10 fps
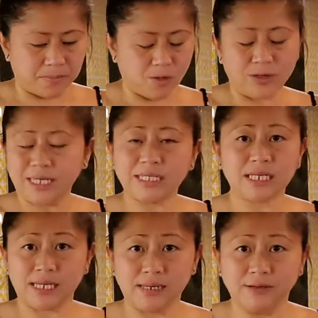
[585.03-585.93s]
green
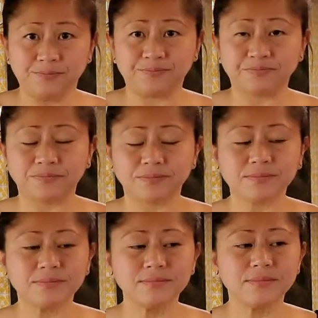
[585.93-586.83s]
tea,
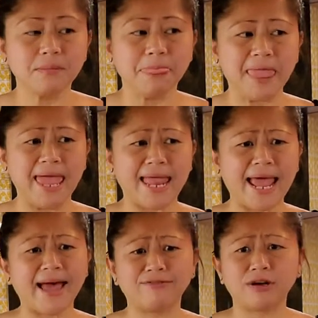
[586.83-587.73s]
and
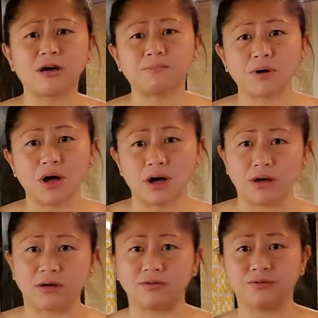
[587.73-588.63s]
half a cup
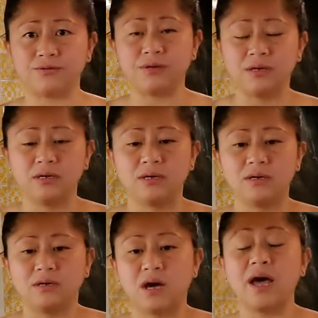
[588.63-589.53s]
of
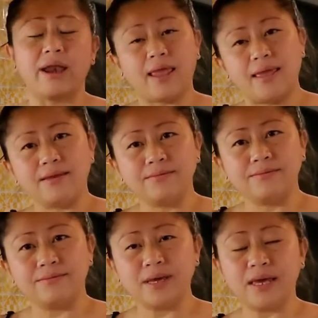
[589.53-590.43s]
honey.
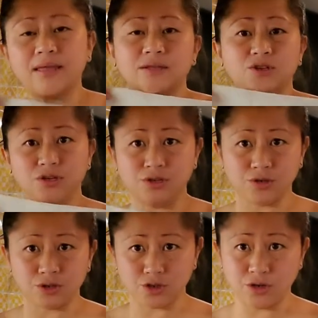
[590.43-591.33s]
And you can use
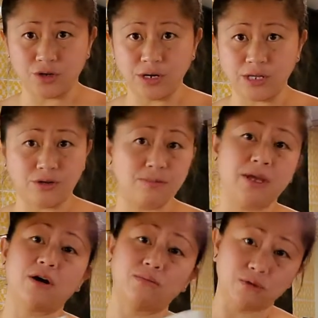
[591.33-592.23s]
sugar and you can
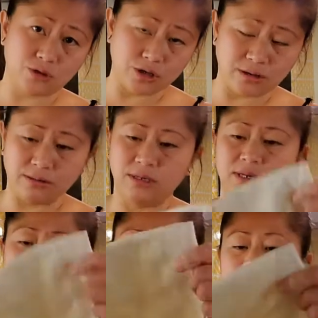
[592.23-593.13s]
make kombucha,
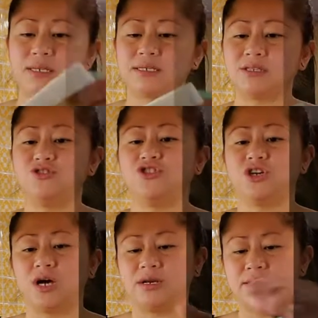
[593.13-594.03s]
but this is a
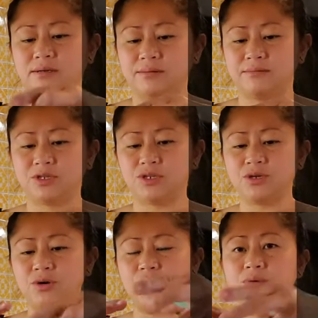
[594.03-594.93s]
jun.
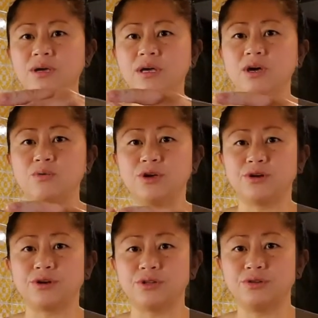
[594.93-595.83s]
So what you're
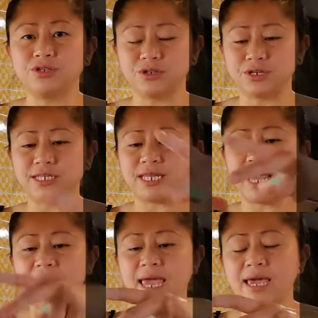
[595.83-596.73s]
going to do is you're going to
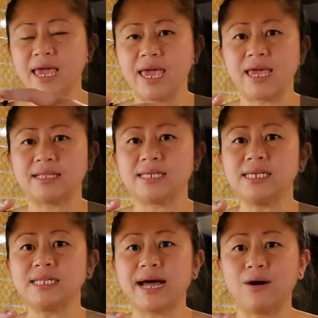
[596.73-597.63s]
take a tea
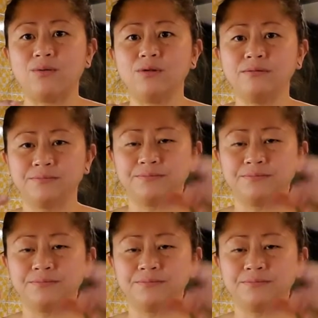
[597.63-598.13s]
towel